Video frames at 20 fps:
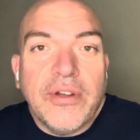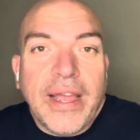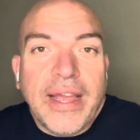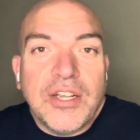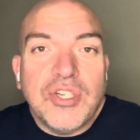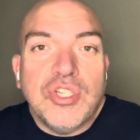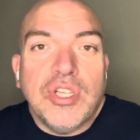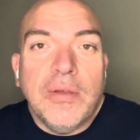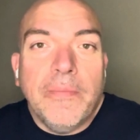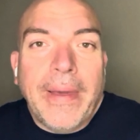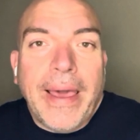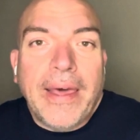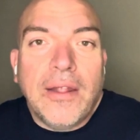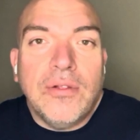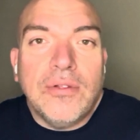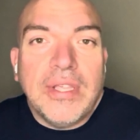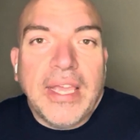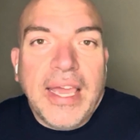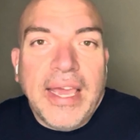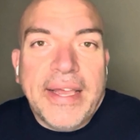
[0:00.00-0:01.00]
actually
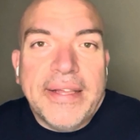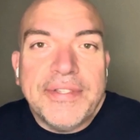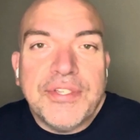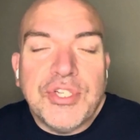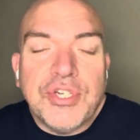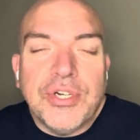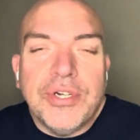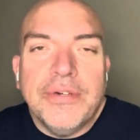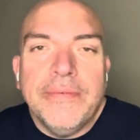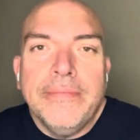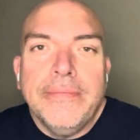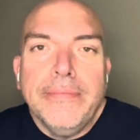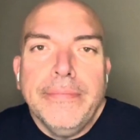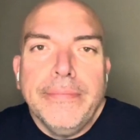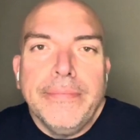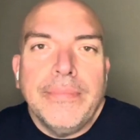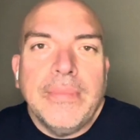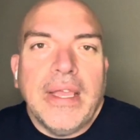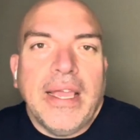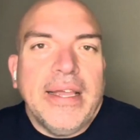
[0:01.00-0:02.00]
battled cancer,
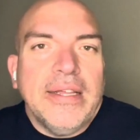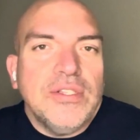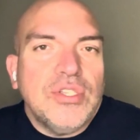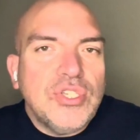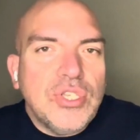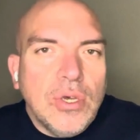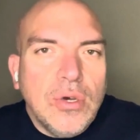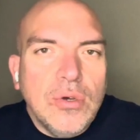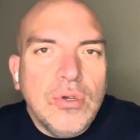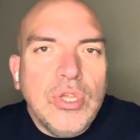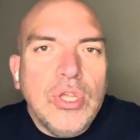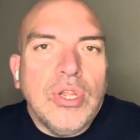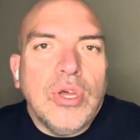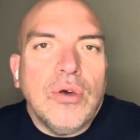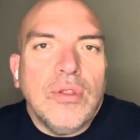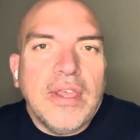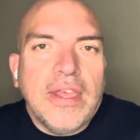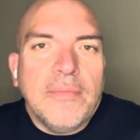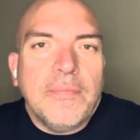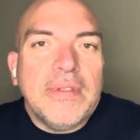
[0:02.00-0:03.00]
and so,
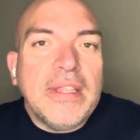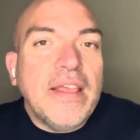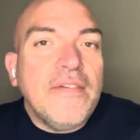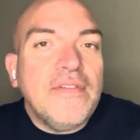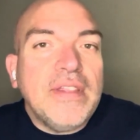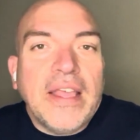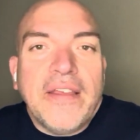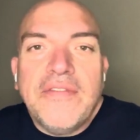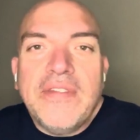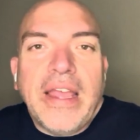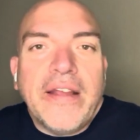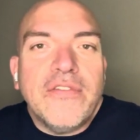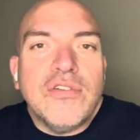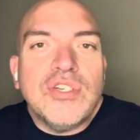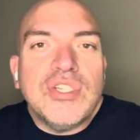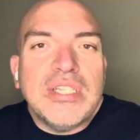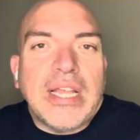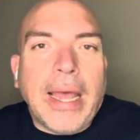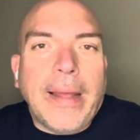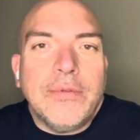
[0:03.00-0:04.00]
they've never
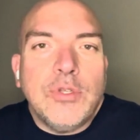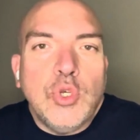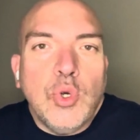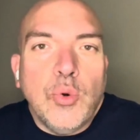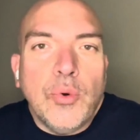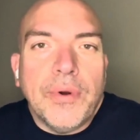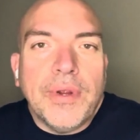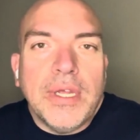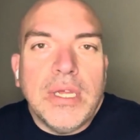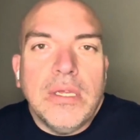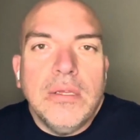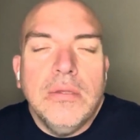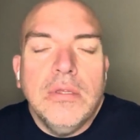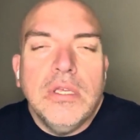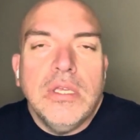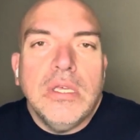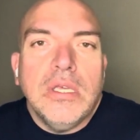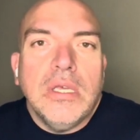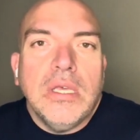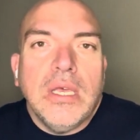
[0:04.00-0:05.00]
stopped touring.
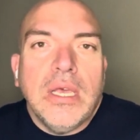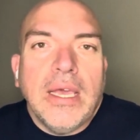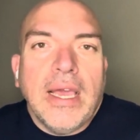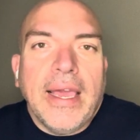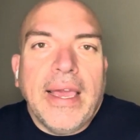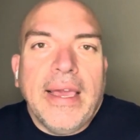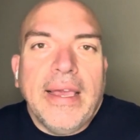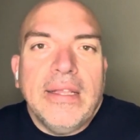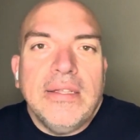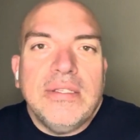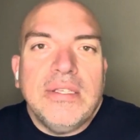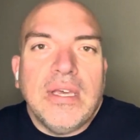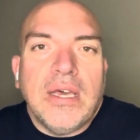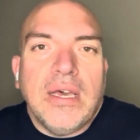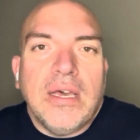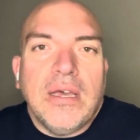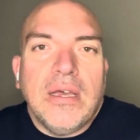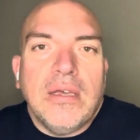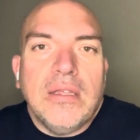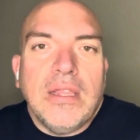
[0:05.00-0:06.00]
And
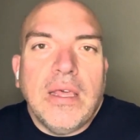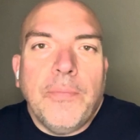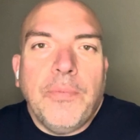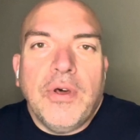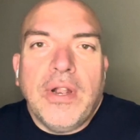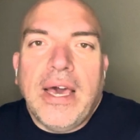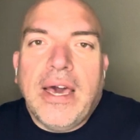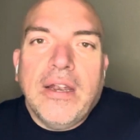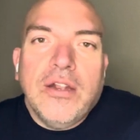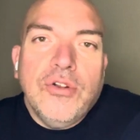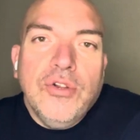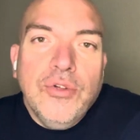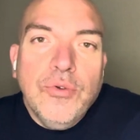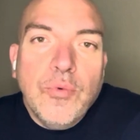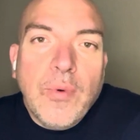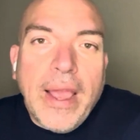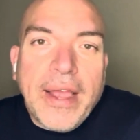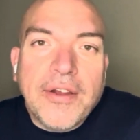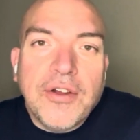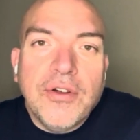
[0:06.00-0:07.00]
they put out a new
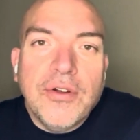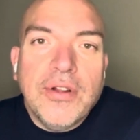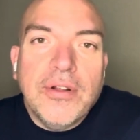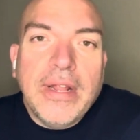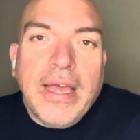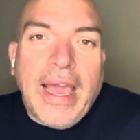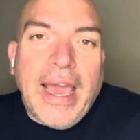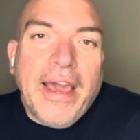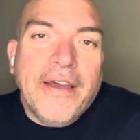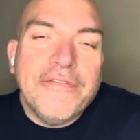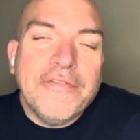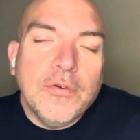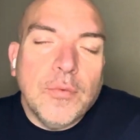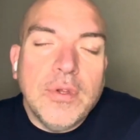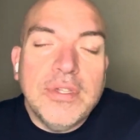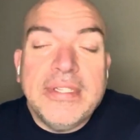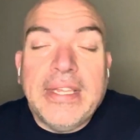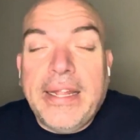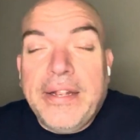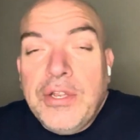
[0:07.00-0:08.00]
record after,
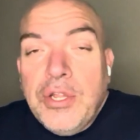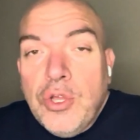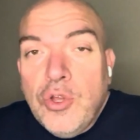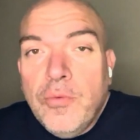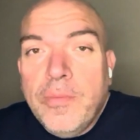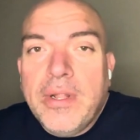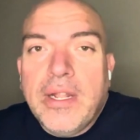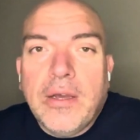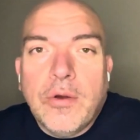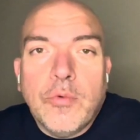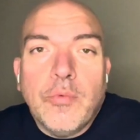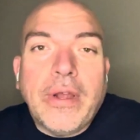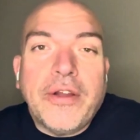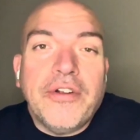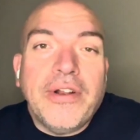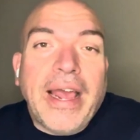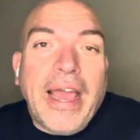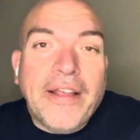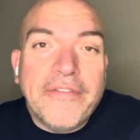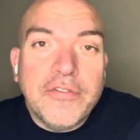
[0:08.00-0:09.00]
well, it's not new, but a
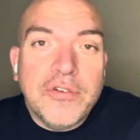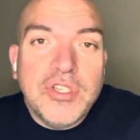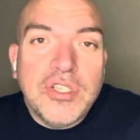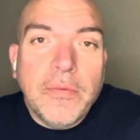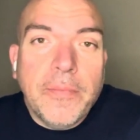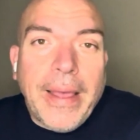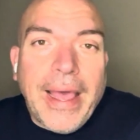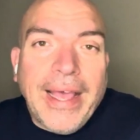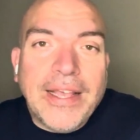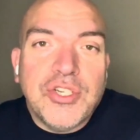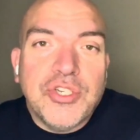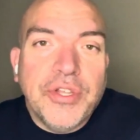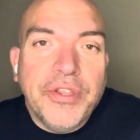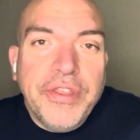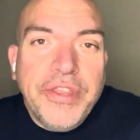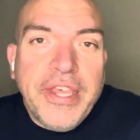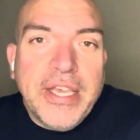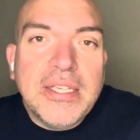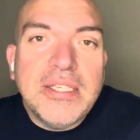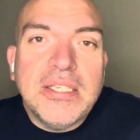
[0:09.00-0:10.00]
record after Sebastian,
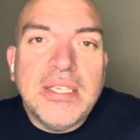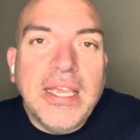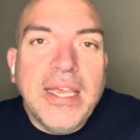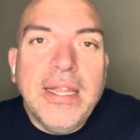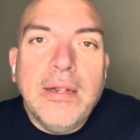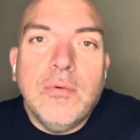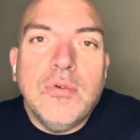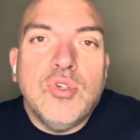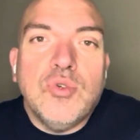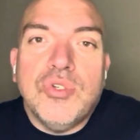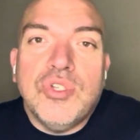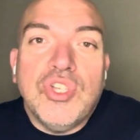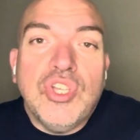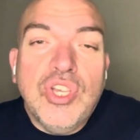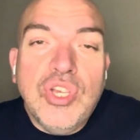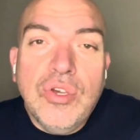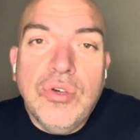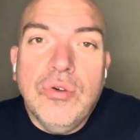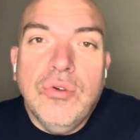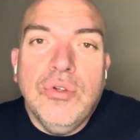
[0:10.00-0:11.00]
Thick Skin, which was
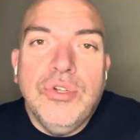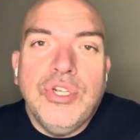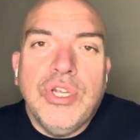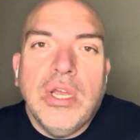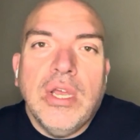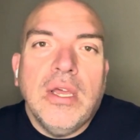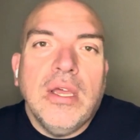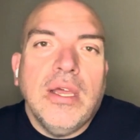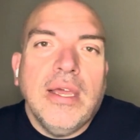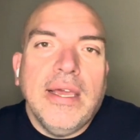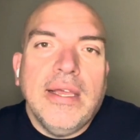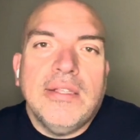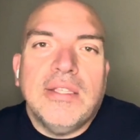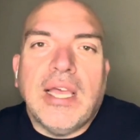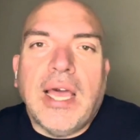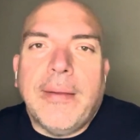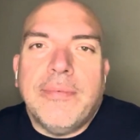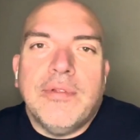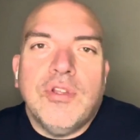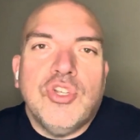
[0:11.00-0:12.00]
huge. It
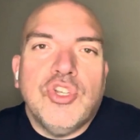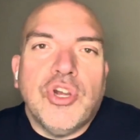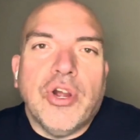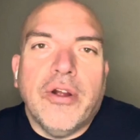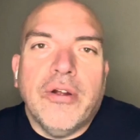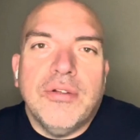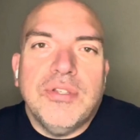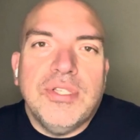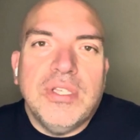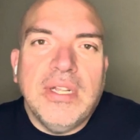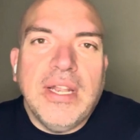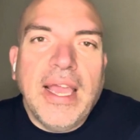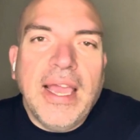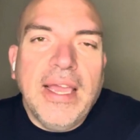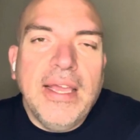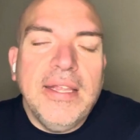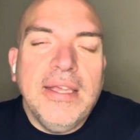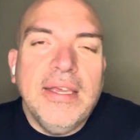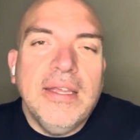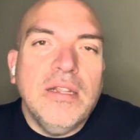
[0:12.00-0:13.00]
topped the charts in
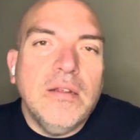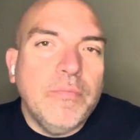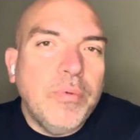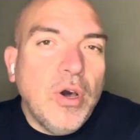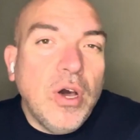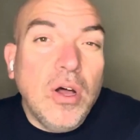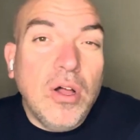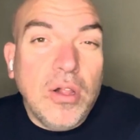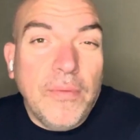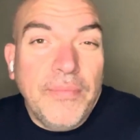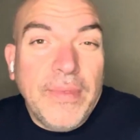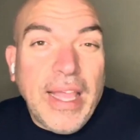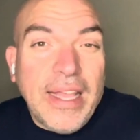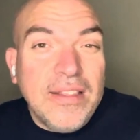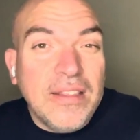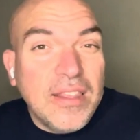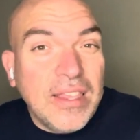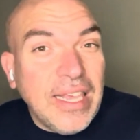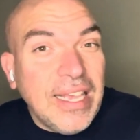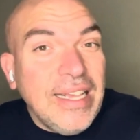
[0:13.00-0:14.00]
Haiti and Nepal.
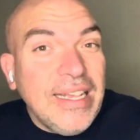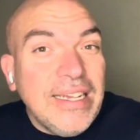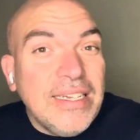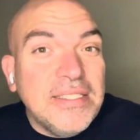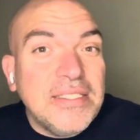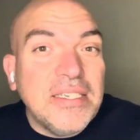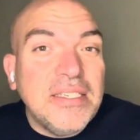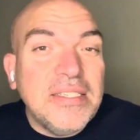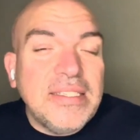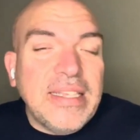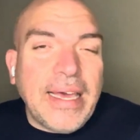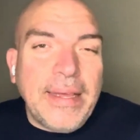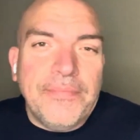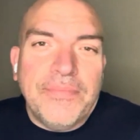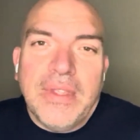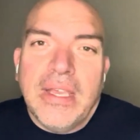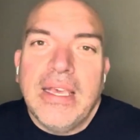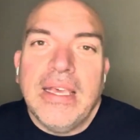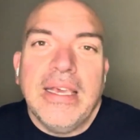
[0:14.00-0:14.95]
And the thing is that,